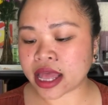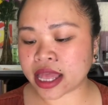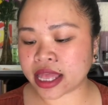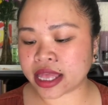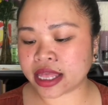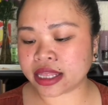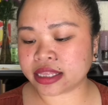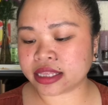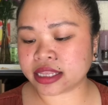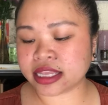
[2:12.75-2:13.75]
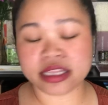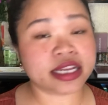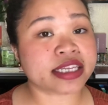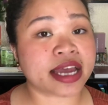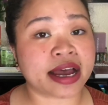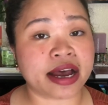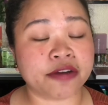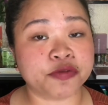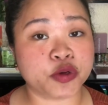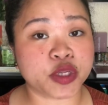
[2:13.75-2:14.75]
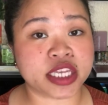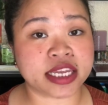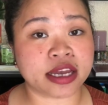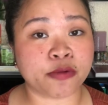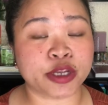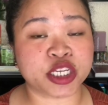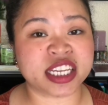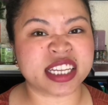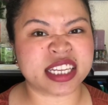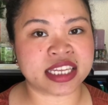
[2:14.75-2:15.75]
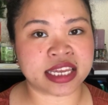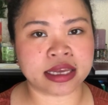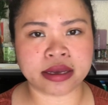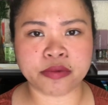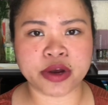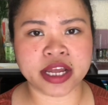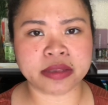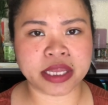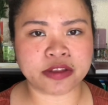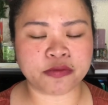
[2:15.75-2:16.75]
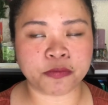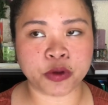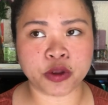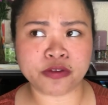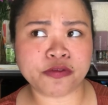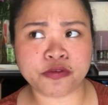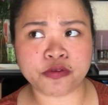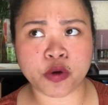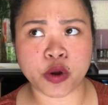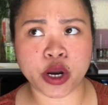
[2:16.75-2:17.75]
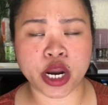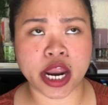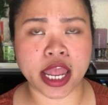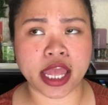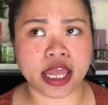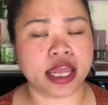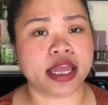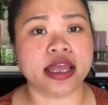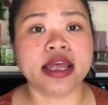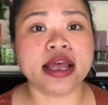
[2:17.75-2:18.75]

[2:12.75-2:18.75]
and it does have Truecica which is the Cica one it's good for a